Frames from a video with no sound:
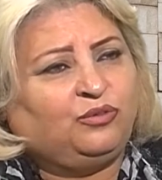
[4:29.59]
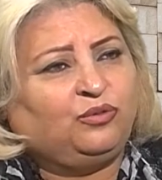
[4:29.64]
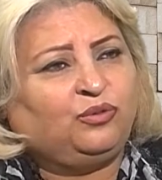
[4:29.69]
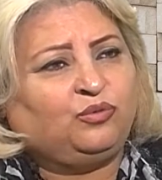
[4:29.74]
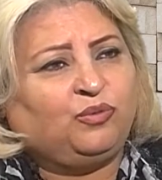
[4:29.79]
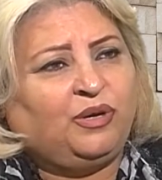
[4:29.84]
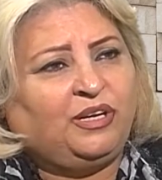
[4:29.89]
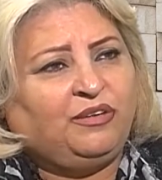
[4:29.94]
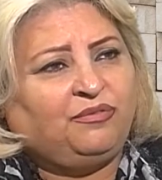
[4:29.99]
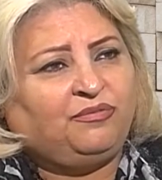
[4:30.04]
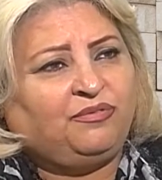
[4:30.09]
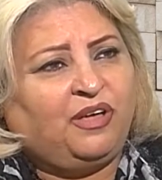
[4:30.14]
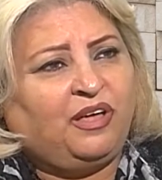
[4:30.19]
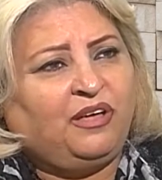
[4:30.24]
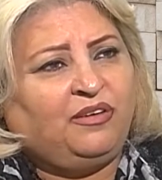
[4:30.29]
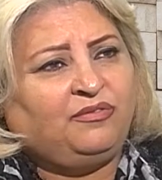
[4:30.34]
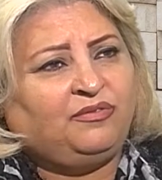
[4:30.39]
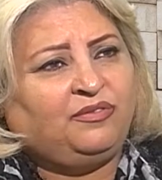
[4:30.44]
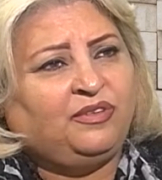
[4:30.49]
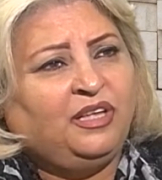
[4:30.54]
to
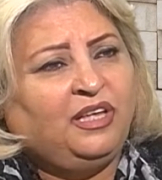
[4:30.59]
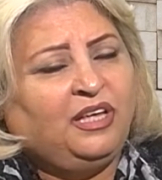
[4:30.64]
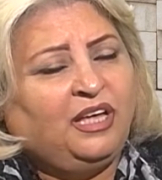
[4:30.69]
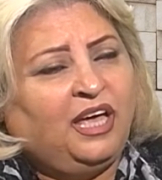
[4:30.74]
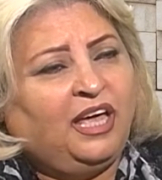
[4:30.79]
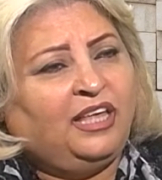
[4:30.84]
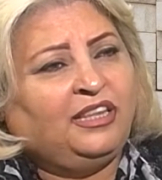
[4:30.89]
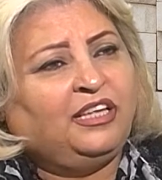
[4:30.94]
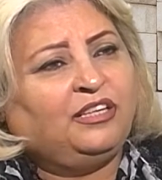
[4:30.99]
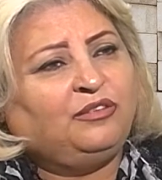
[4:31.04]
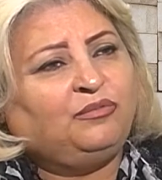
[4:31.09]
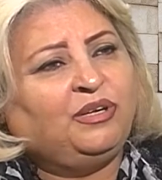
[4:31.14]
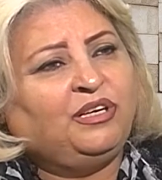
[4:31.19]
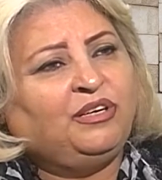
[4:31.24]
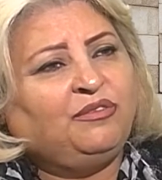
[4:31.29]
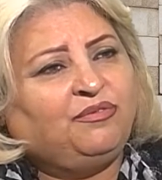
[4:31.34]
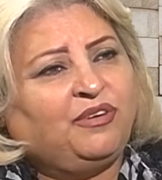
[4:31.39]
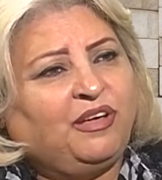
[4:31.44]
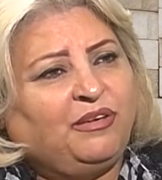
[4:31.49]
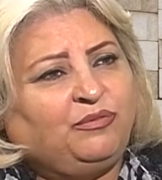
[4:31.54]
25 and the
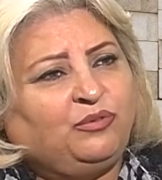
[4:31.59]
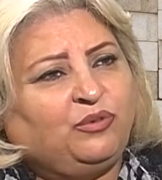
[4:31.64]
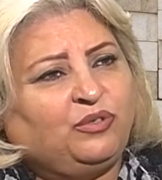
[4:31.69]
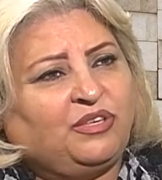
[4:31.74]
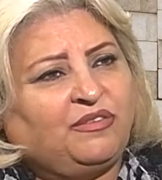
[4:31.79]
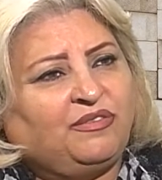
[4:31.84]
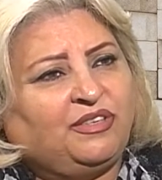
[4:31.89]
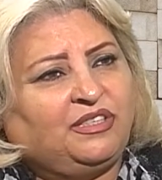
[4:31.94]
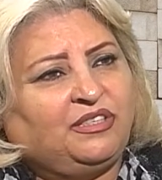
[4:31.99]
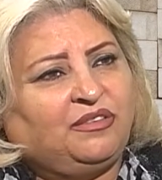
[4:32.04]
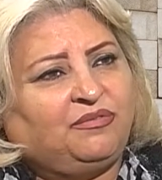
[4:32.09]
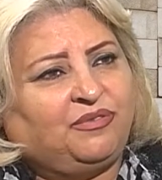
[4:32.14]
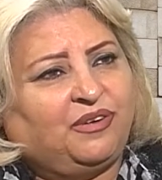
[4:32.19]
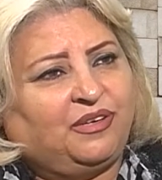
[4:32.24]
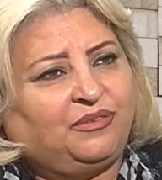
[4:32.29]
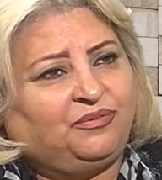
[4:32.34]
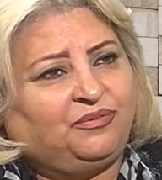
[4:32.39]
25 to 75.